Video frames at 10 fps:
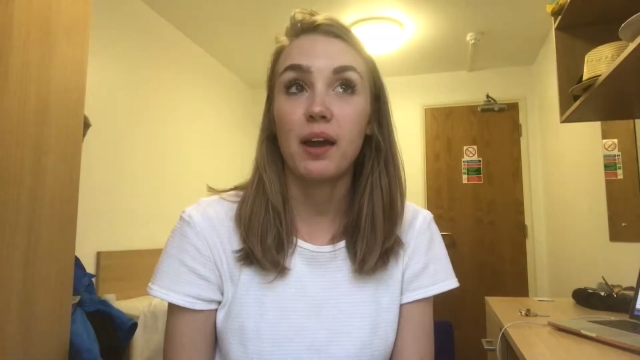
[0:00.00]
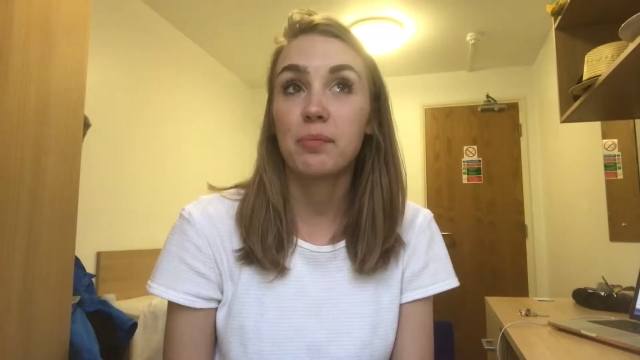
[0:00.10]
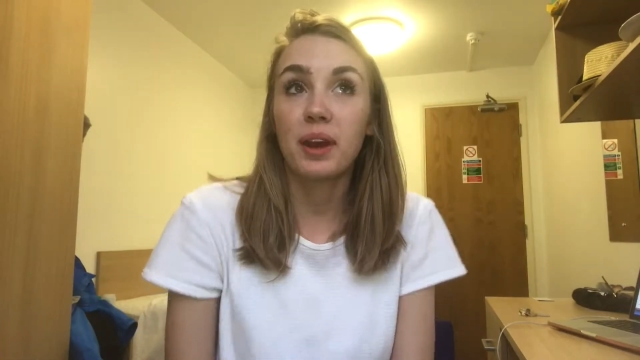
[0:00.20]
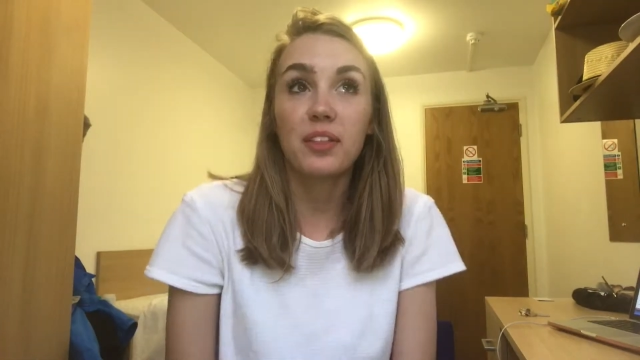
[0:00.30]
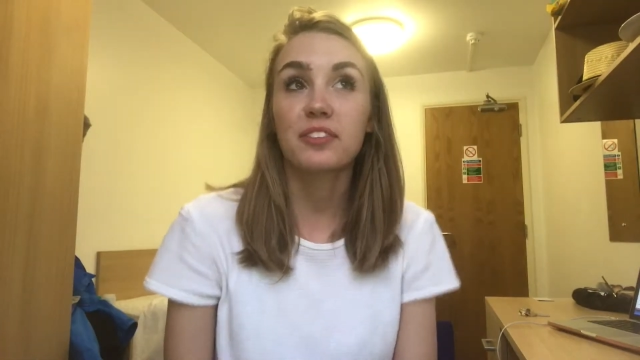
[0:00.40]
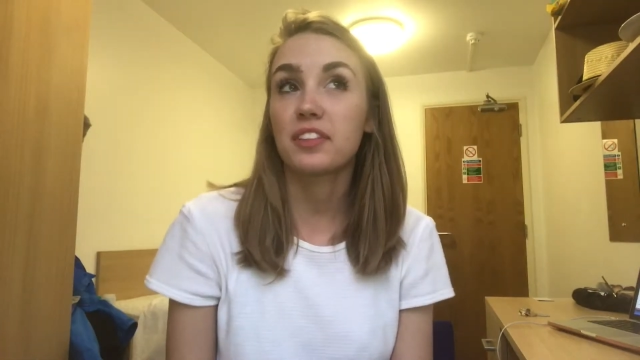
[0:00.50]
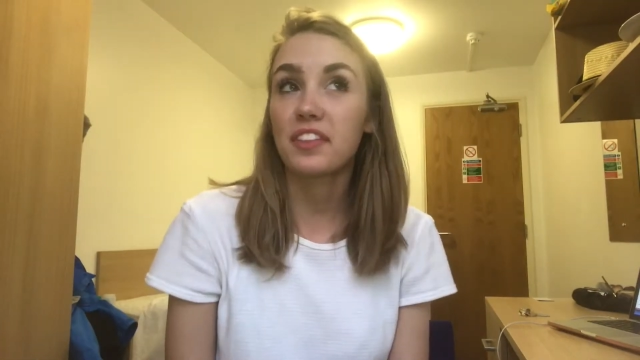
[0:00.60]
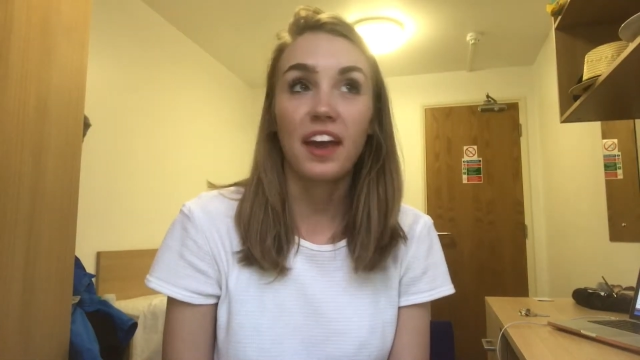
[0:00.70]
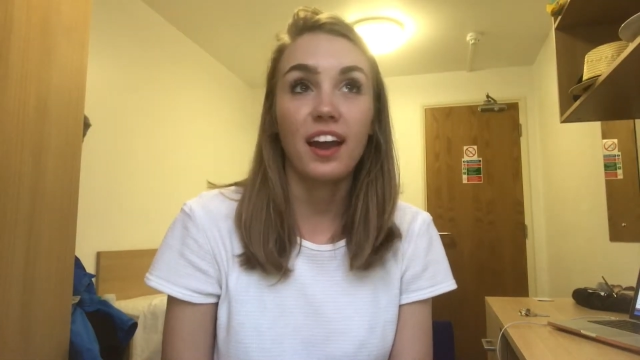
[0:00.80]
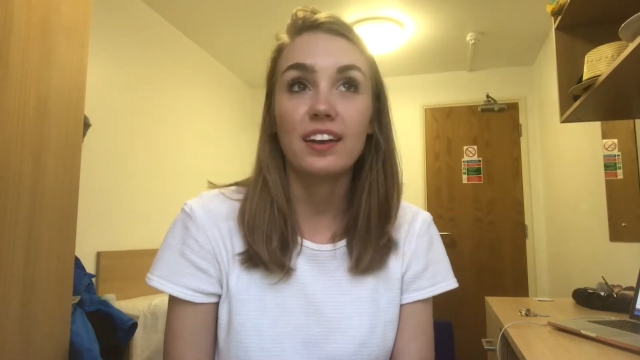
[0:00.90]
but other than
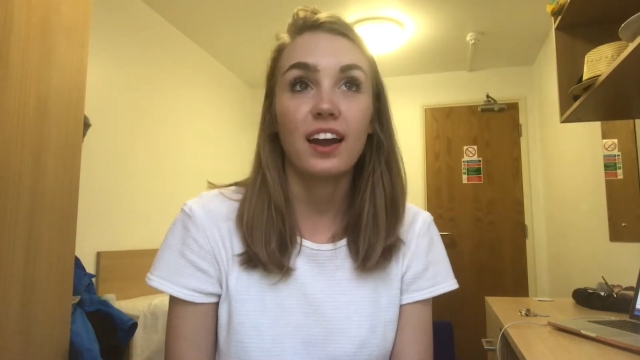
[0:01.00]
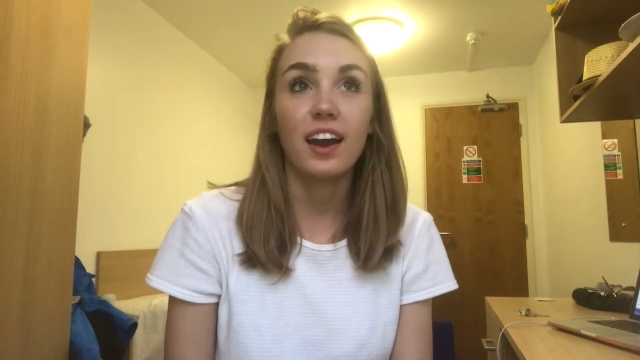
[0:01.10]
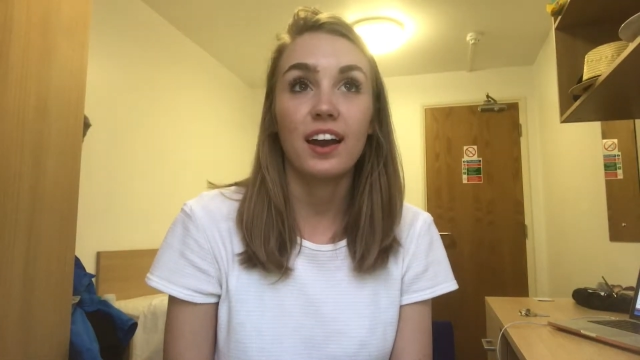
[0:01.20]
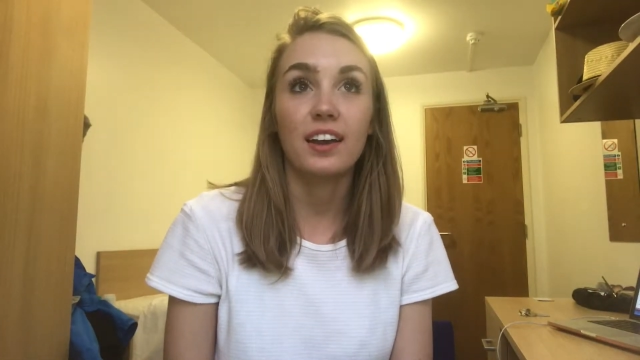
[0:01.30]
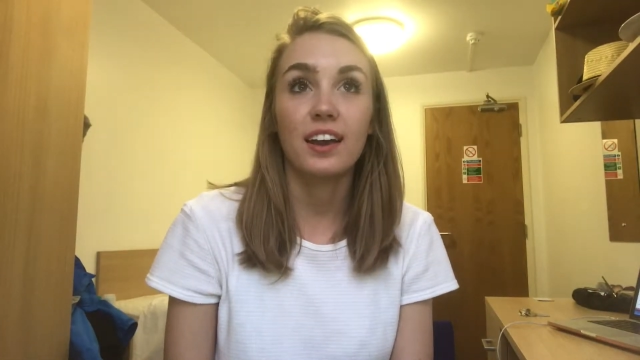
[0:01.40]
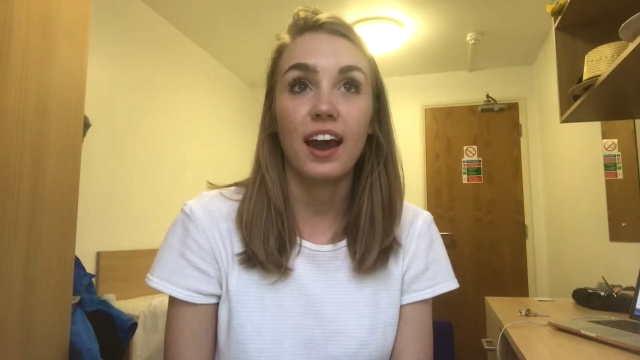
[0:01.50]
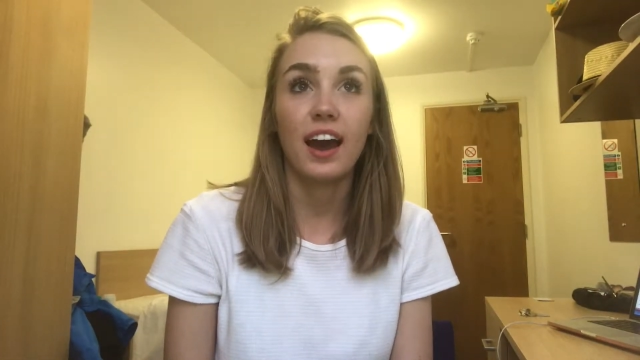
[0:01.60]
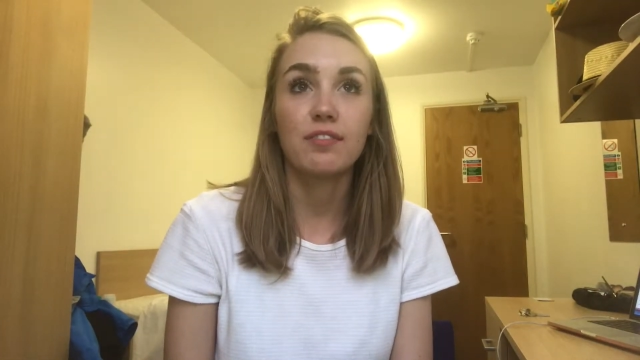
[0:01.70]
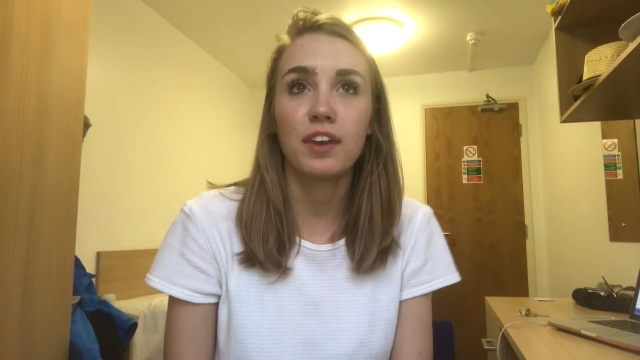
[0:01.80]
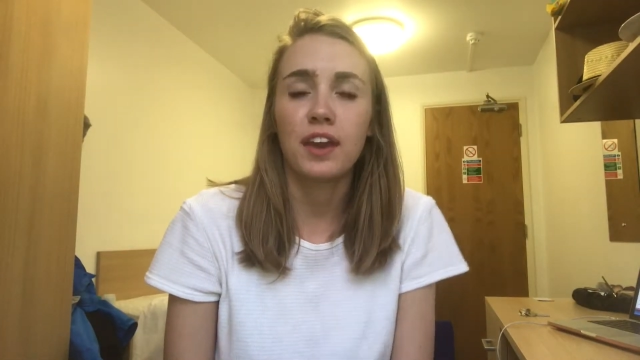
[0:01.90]
that, I
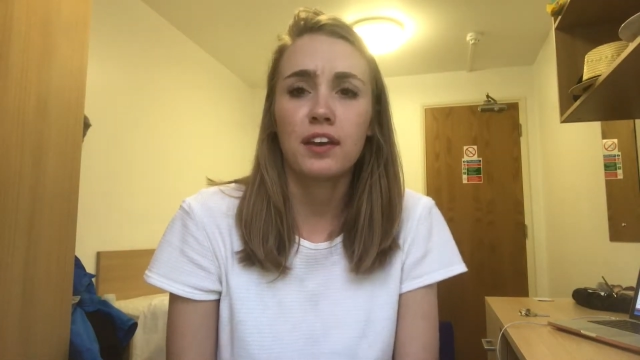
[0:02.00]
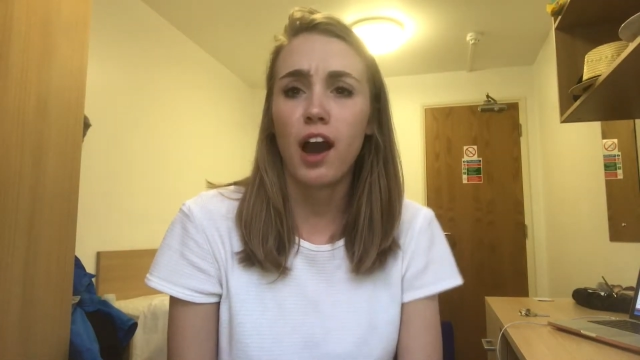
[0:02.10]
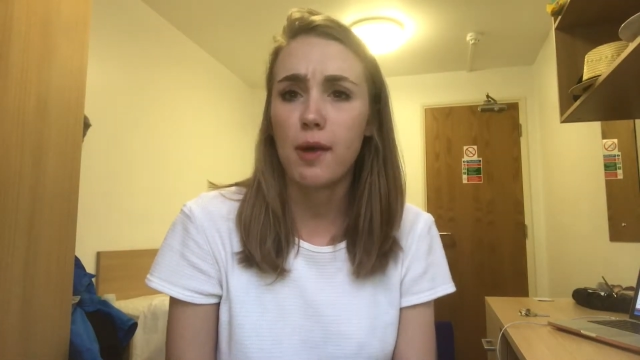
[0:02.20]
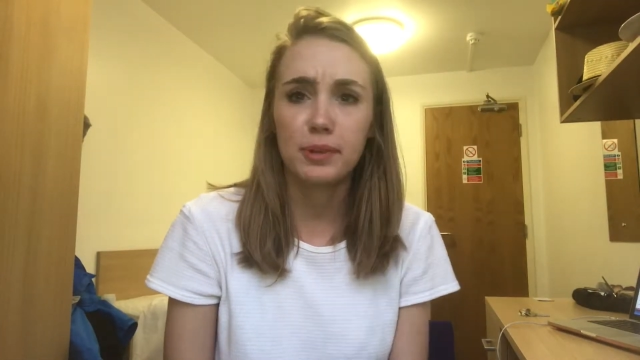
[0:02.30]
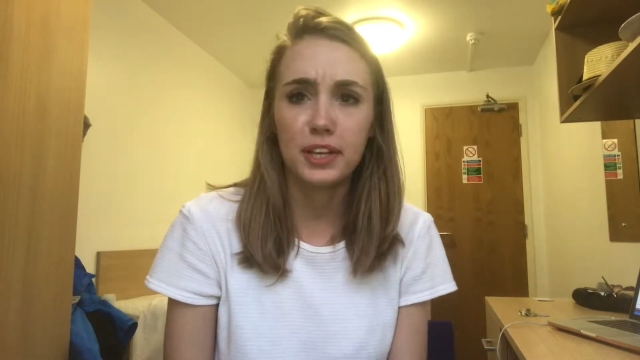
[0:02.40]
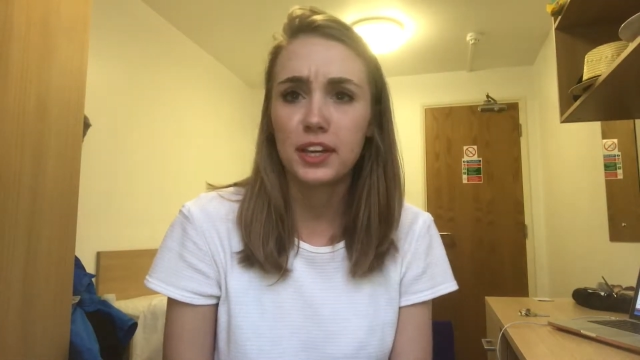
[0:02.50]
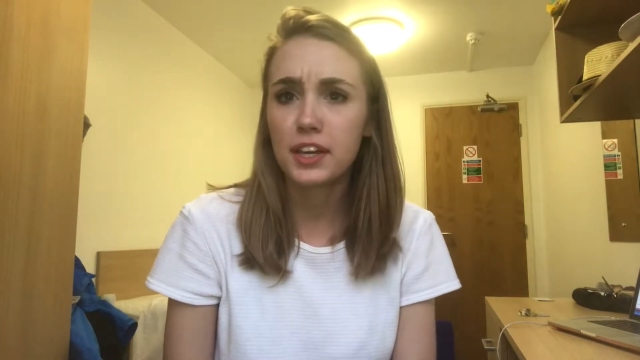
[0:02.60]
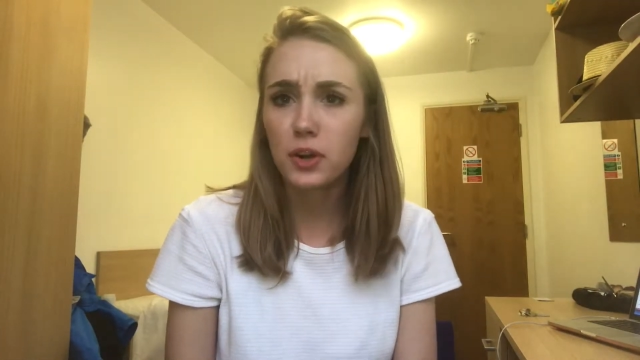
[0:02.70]
have a comedy